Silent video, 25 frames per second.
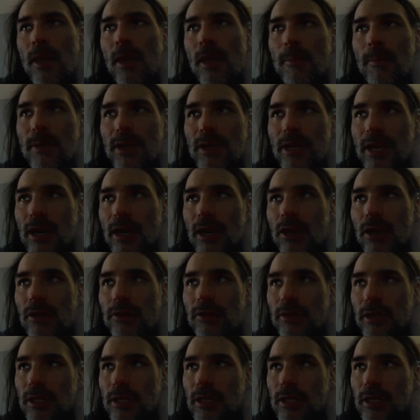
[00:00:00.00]
But it
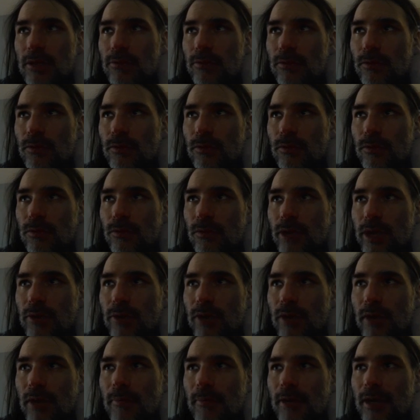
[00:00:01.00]
held, and it ran
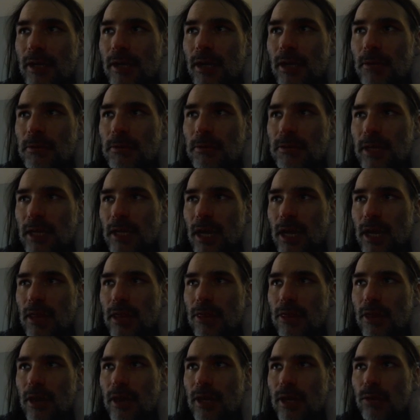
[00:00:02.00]
right back up as I kind of
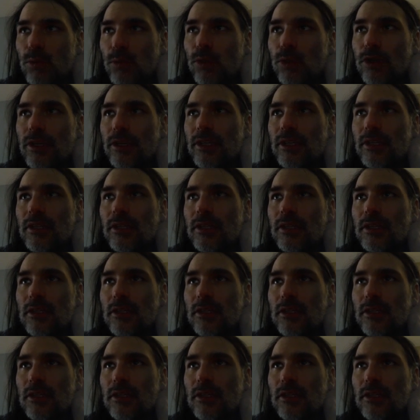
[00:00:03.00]
thought it would,